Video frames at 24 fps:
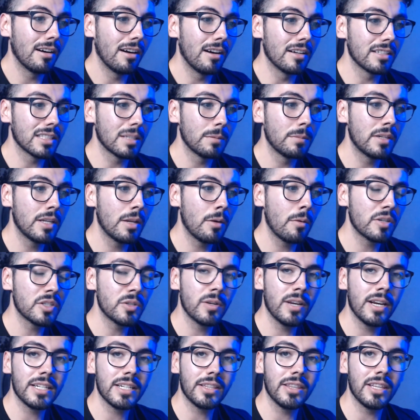so let me know what you
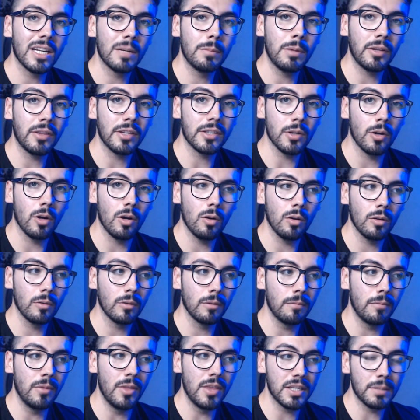guys think about this
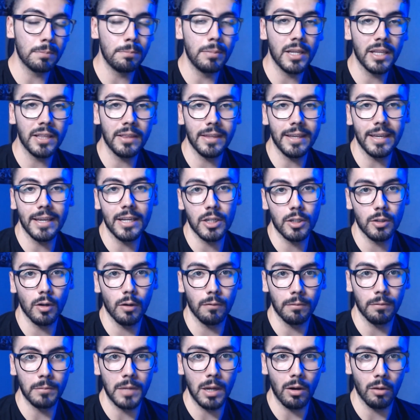being the intro
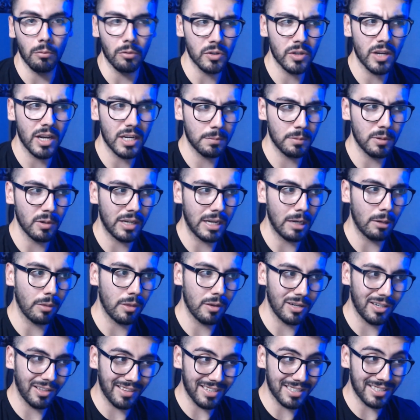from now on. Would you guys be okay with
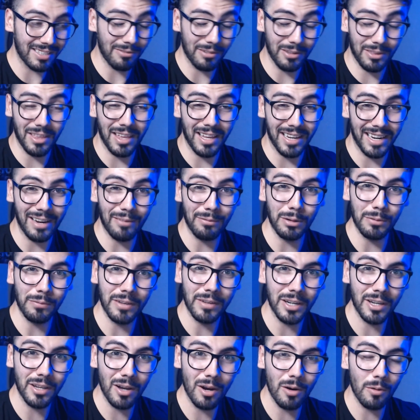hearing this like every
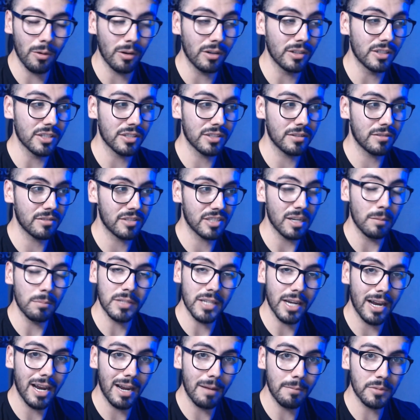video, or just
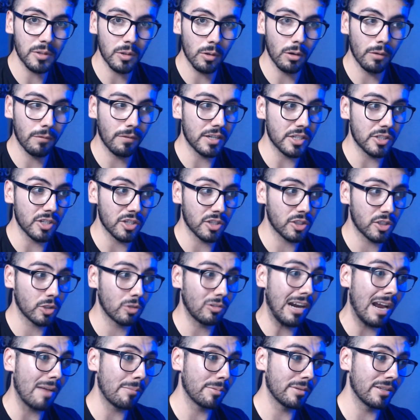sometimes, or if I should just
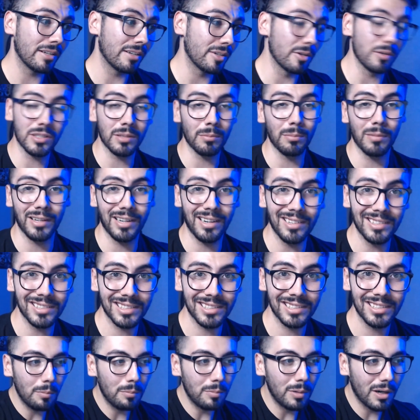scrap it and do something
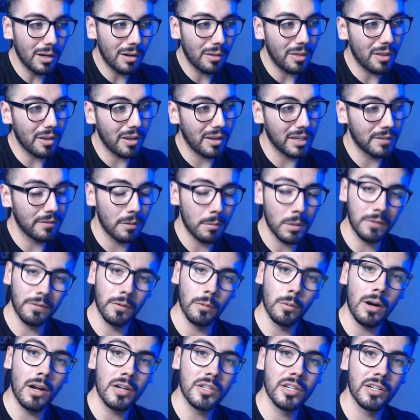else? But thank you guys very much
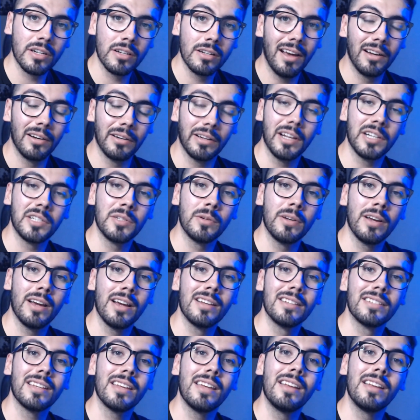for watching, and I'll catch you
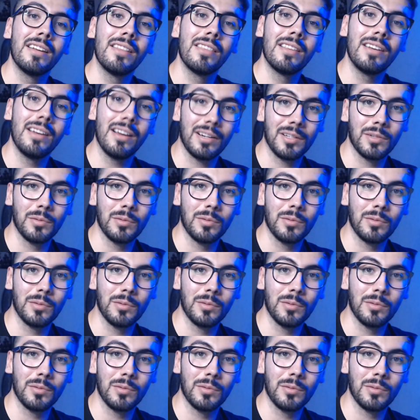guys in the next